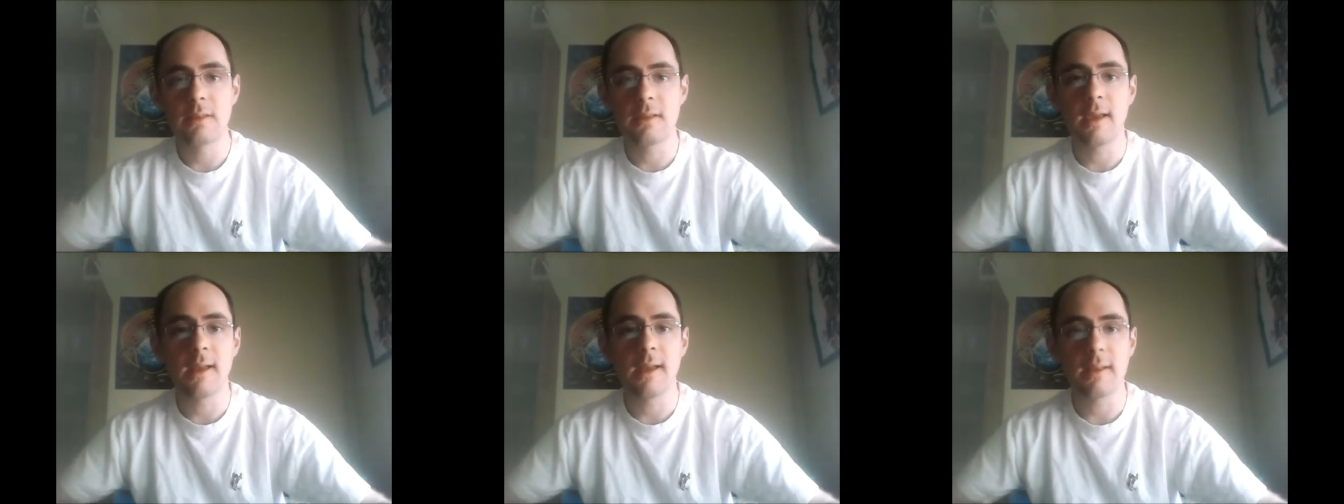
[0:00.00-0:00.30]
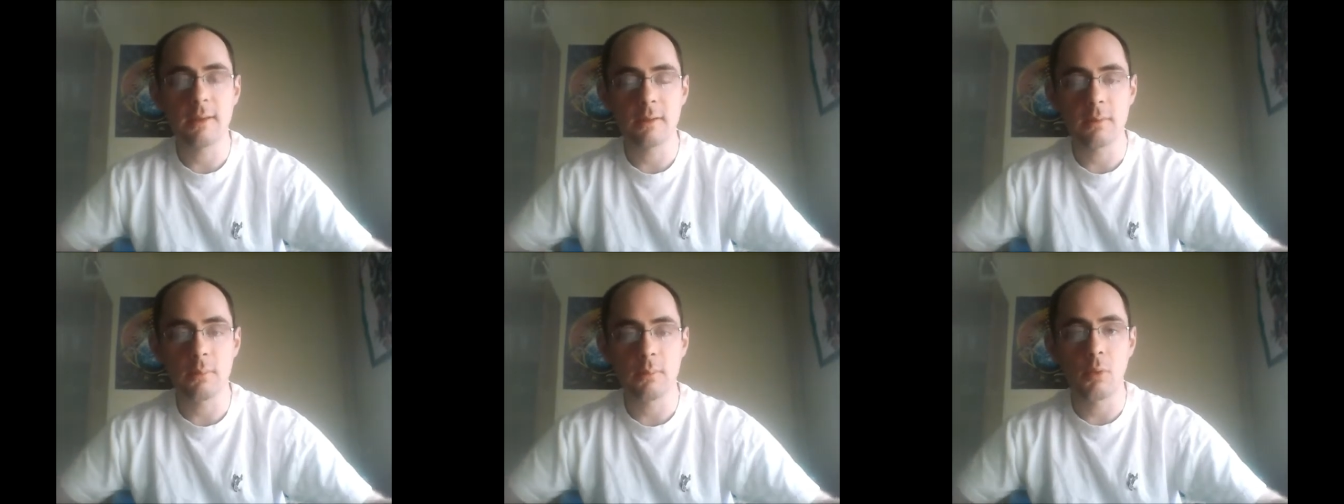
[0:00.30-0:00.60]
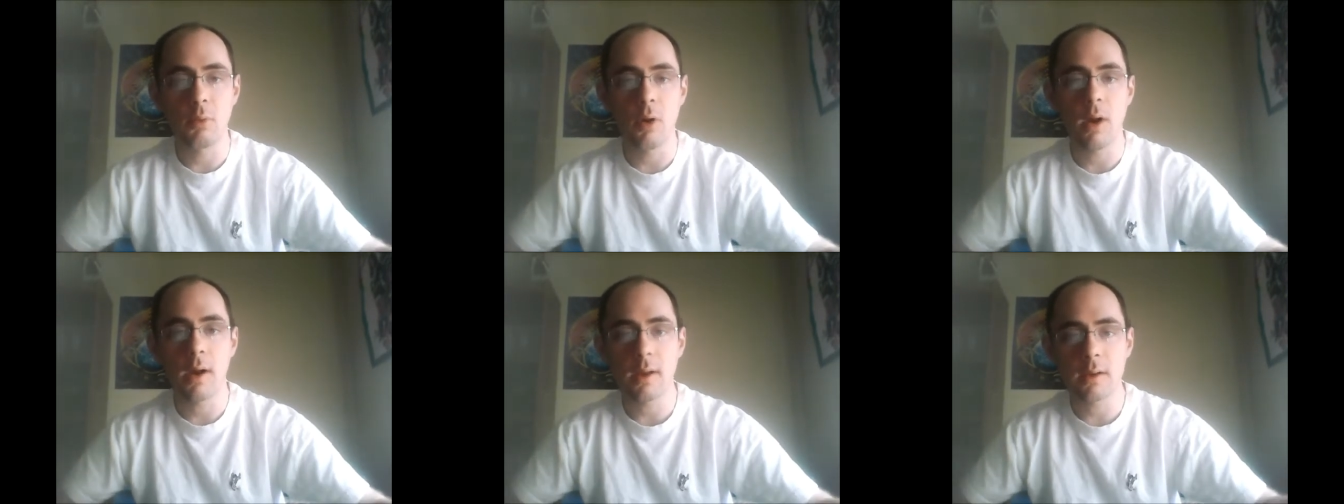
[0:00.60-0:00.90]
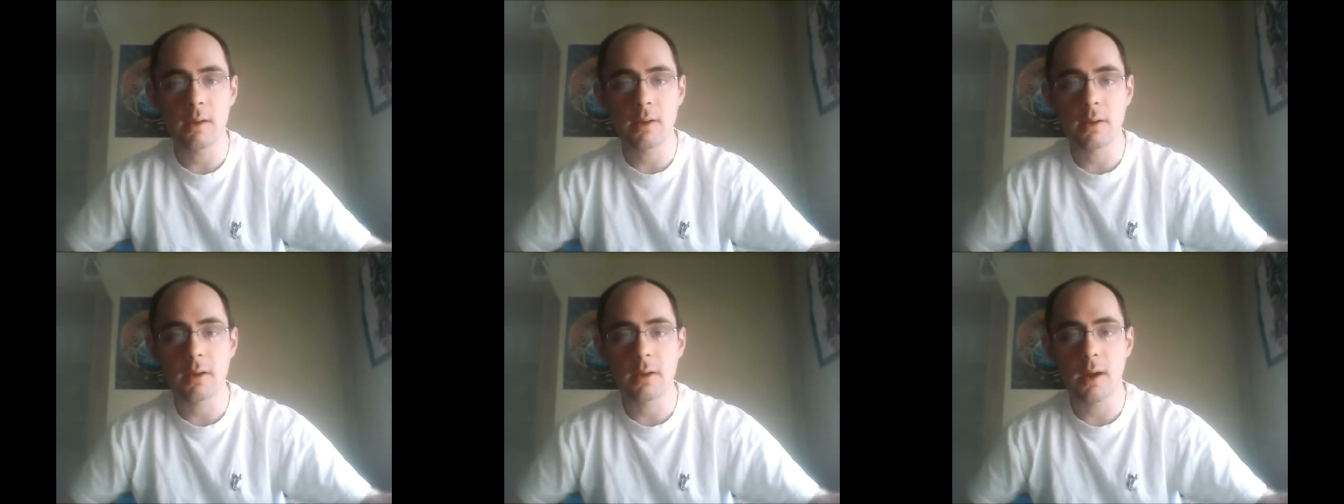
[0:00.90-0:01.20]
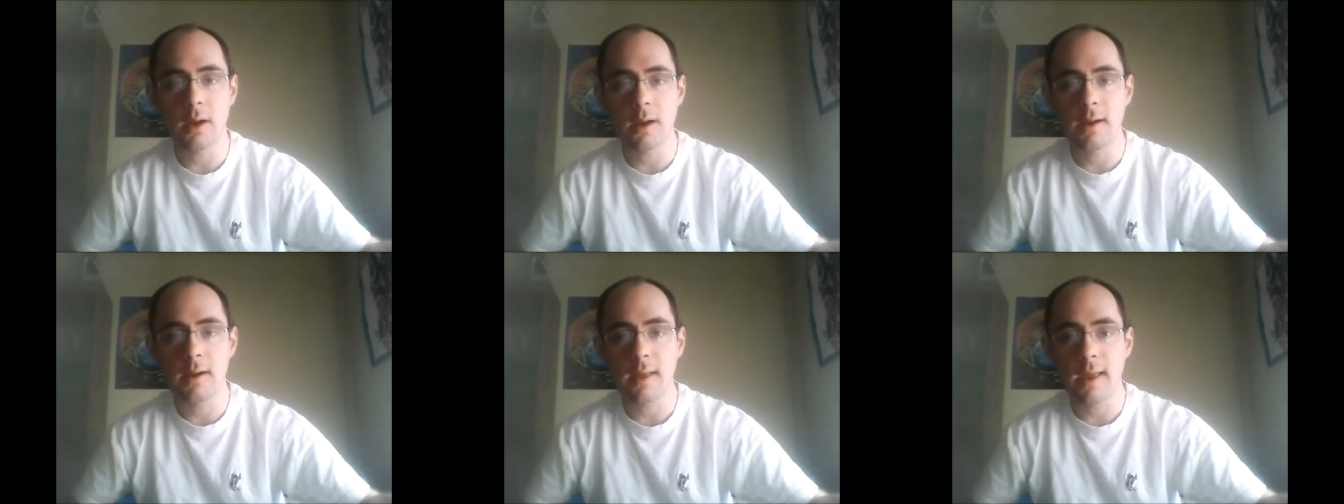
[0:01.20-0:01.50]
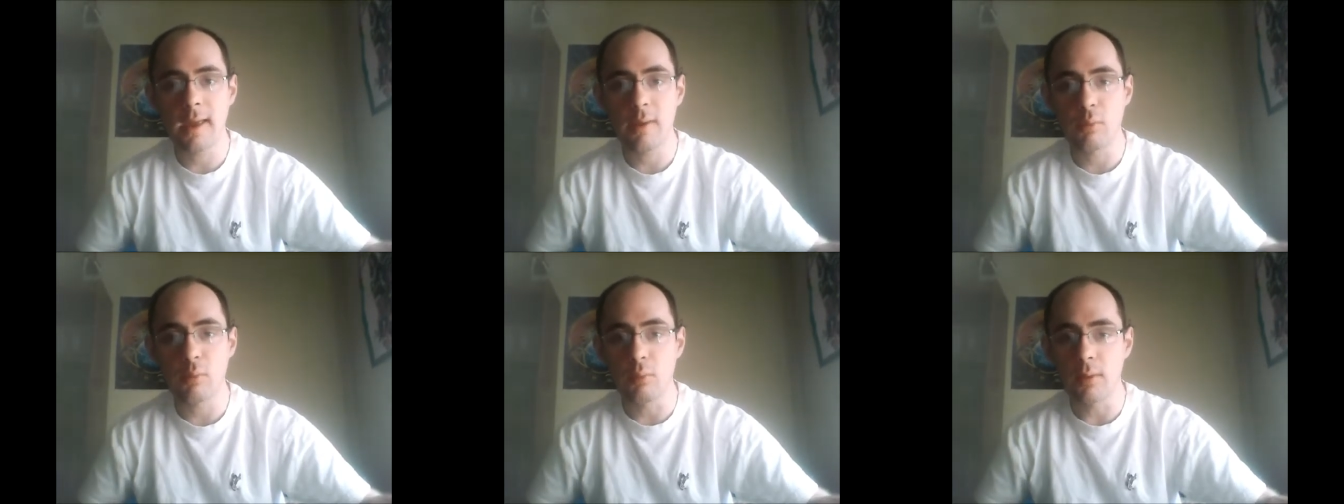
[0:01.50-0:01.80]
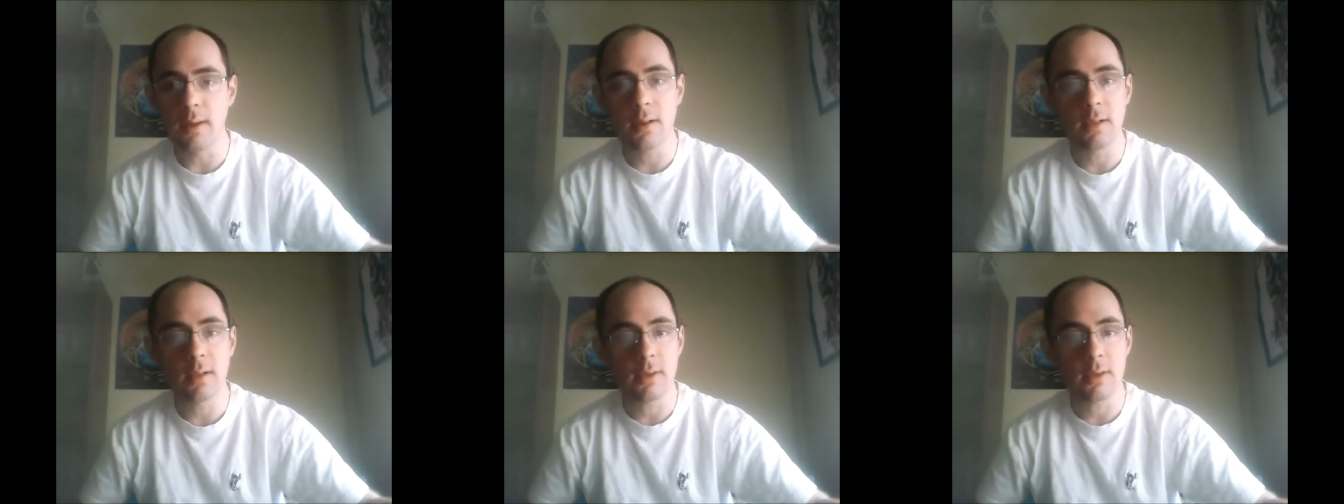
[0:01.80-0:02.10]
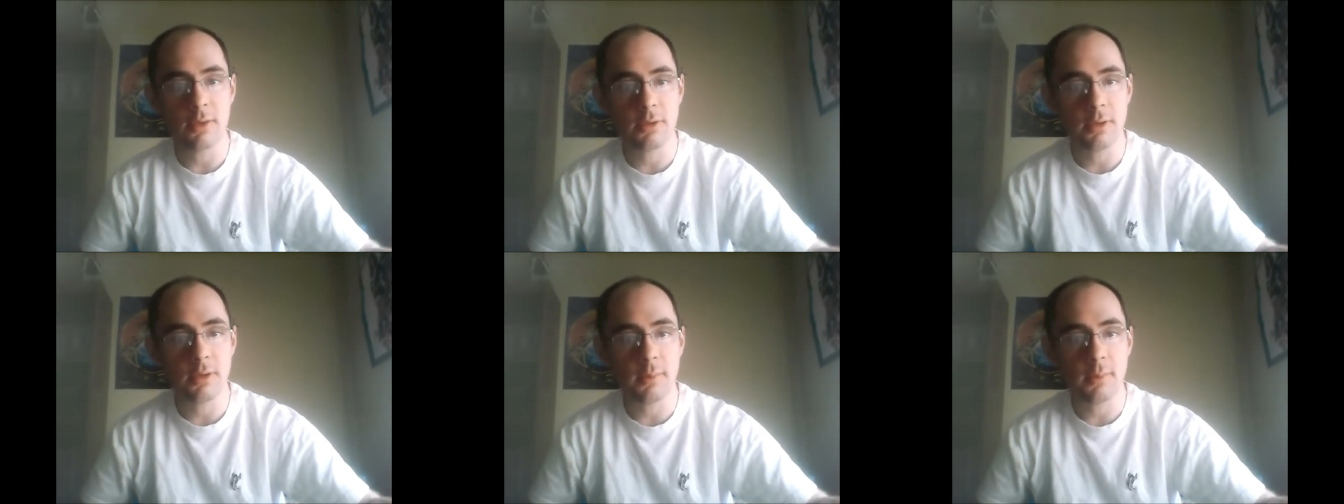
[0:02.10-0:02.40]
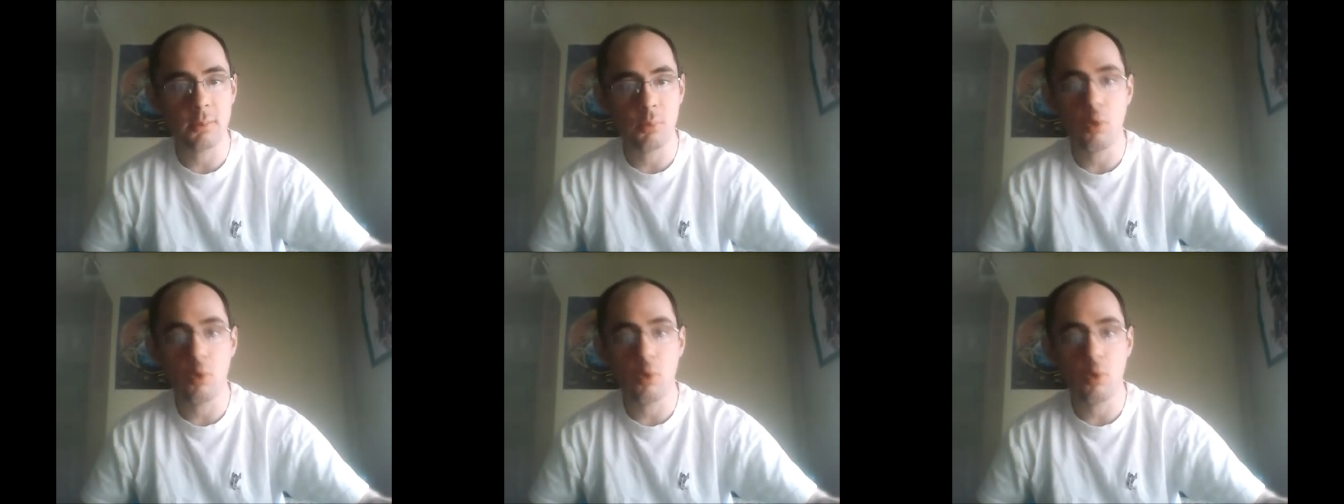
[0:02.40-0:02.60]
Daniel Bryan cut a realistic